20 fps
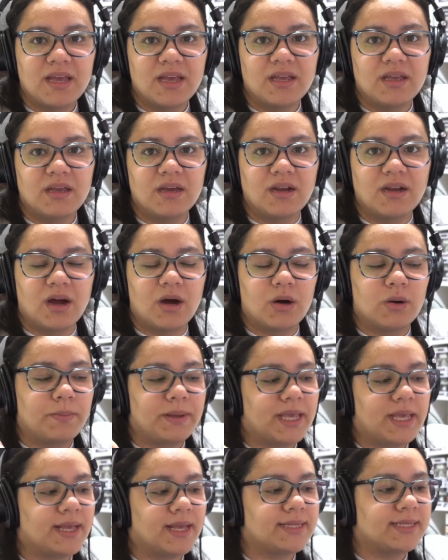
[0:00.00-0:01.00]
you know,
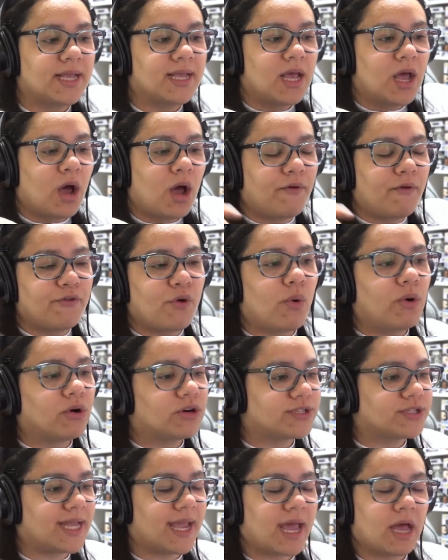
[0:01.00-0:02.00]
because of
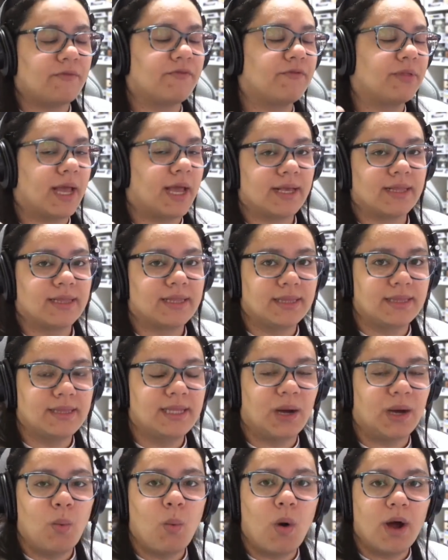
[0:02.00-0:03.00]
course they have like
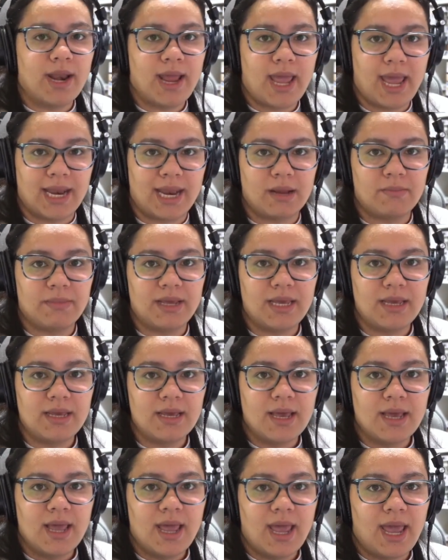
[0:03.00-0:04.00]
the one enemy
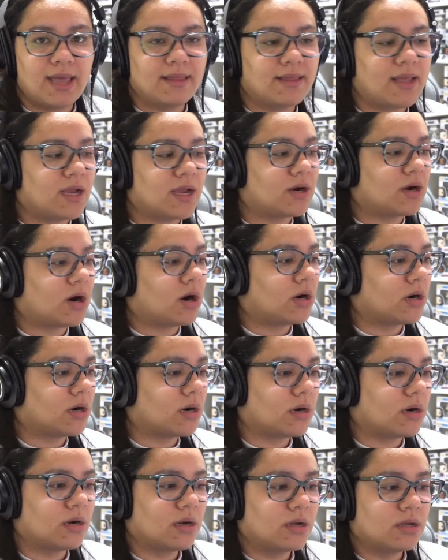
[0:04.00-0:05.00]
and they
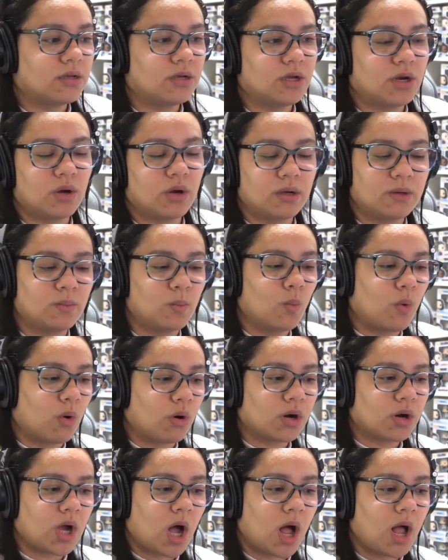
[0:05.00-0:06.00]
are, you know, in
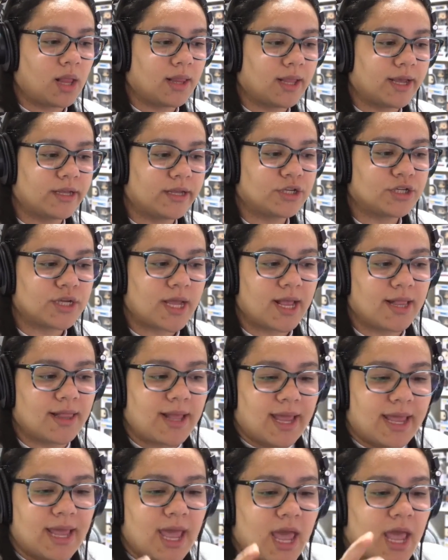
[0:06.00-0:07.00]
war college, and
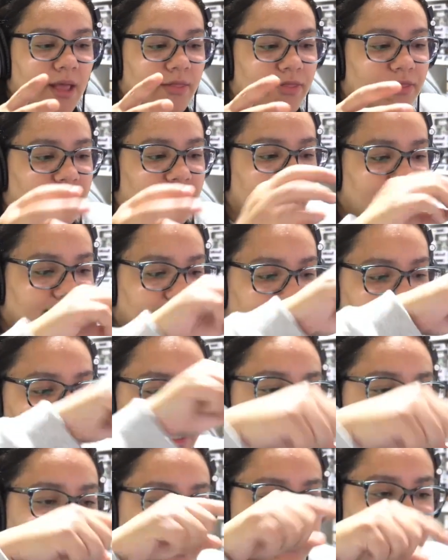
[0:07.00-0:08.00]
like these
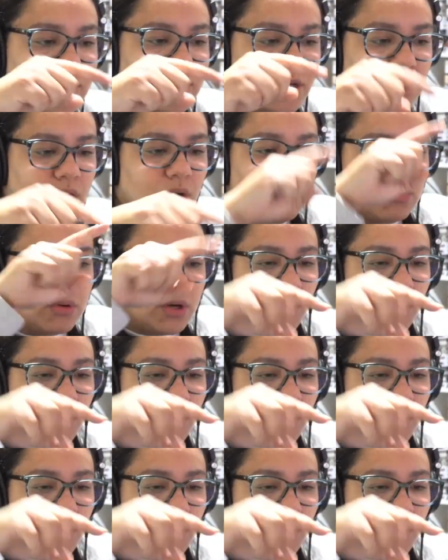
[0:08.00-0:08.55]
things, you know,